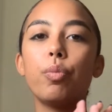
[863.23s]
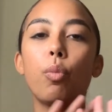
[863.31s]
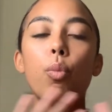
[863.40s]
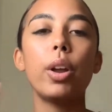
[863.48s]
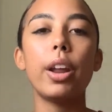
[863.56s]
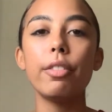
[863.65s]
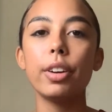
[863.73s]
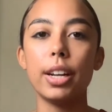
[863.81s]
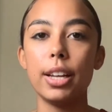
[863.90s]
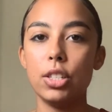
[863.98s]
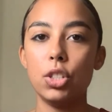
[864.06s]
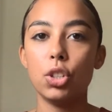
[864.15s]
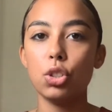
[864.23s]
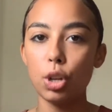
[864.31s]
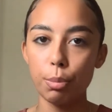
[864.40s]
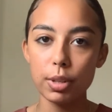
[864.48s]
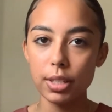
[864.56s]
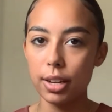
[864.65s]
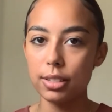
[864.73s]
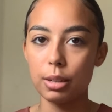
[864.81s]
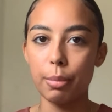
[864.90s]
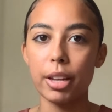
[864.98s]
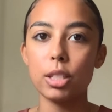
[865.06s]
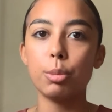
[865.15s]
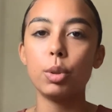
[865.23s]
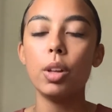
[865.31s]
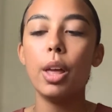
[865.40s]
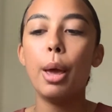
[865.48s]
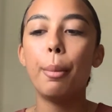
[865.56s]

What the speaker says: whatever it is, your trip is customizable,